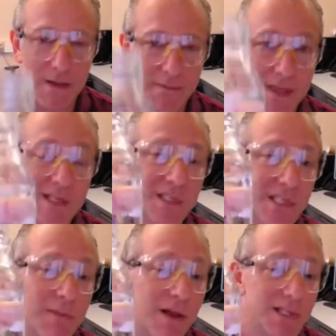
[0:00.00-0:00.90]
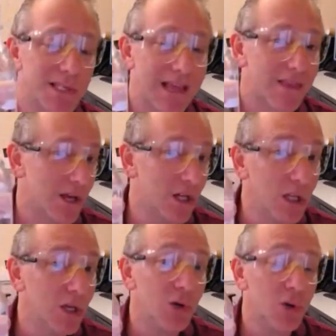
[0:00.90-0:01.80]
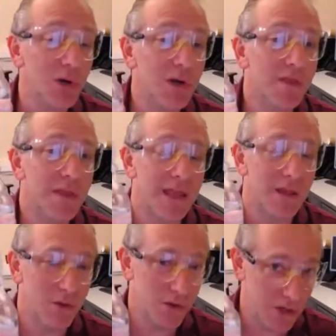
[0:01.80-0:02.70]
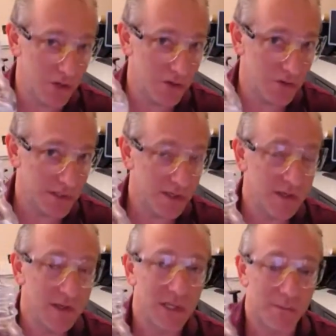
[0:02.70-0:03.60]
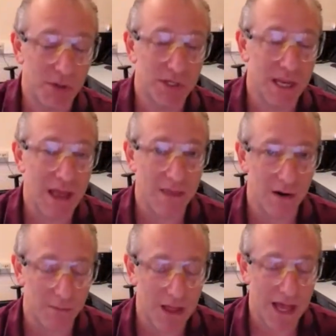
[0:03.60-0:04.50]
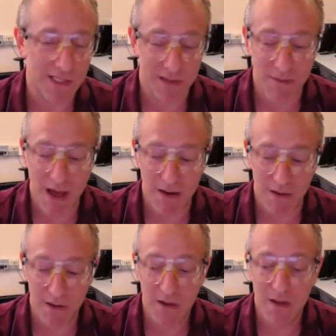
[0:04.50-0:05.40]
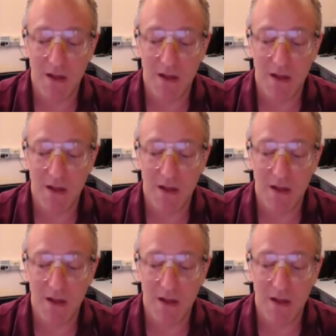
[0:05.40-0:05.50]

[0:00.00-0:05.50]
uh, this smells like the glue that you use to put together a plastic model.